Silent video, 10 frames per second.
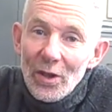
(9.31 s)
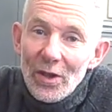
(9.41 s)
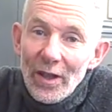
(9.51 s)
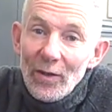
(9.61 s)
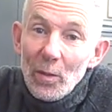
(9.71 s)
in
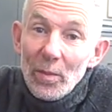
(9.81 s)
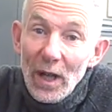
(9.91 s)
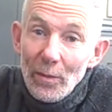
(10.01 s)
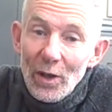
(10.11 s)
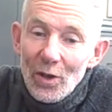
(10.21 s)
several
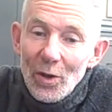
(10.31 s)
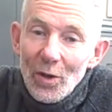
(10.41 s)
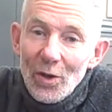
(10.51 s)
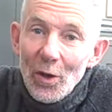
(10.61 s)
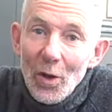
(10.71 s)
primary
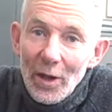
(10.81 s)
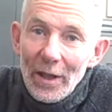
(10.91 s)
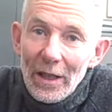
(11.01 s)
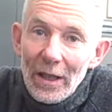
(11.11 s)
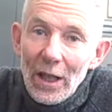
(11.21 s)
schools in
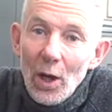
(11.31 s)
Orkney.